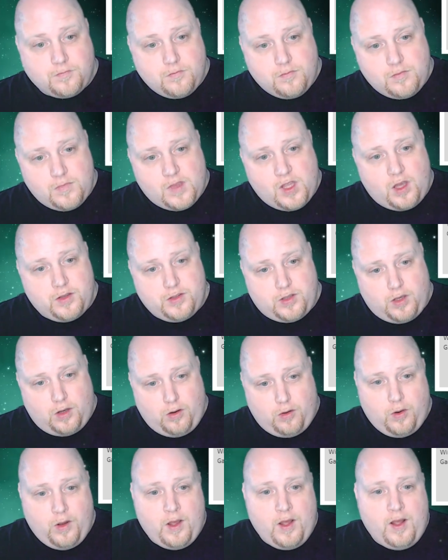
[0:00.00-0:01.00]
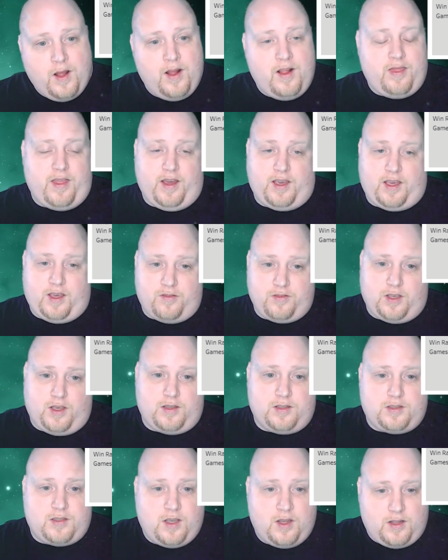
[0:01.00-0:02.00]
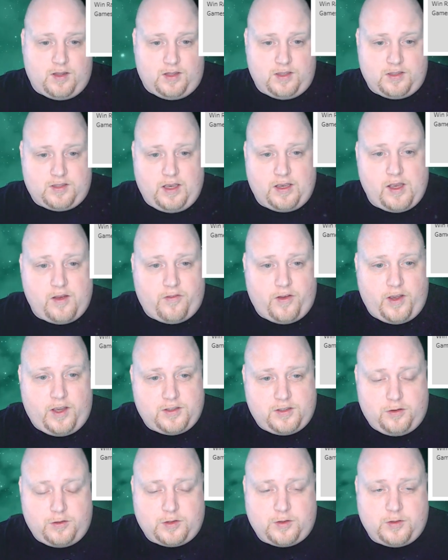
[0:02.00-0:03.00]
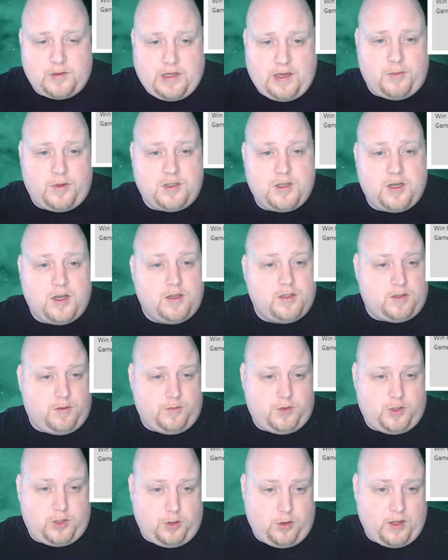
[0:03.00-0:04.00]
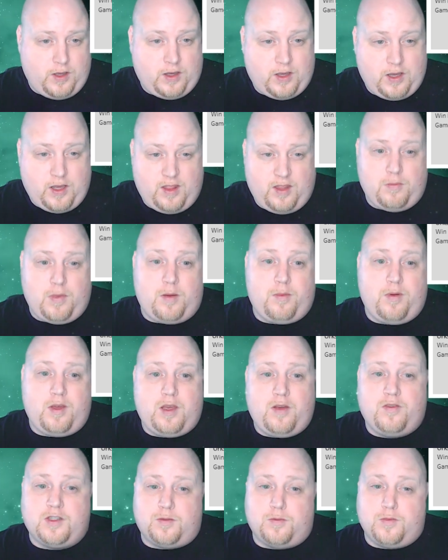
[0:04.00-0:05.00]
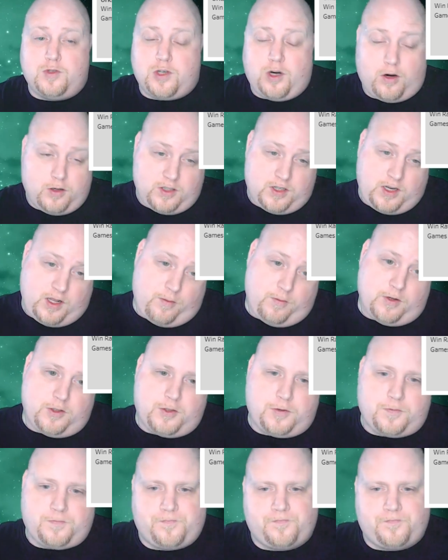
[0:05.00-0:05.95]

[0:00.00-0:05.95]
So that gives us the psychic phase to do some damage, some shooting, and then maybe even some charge damage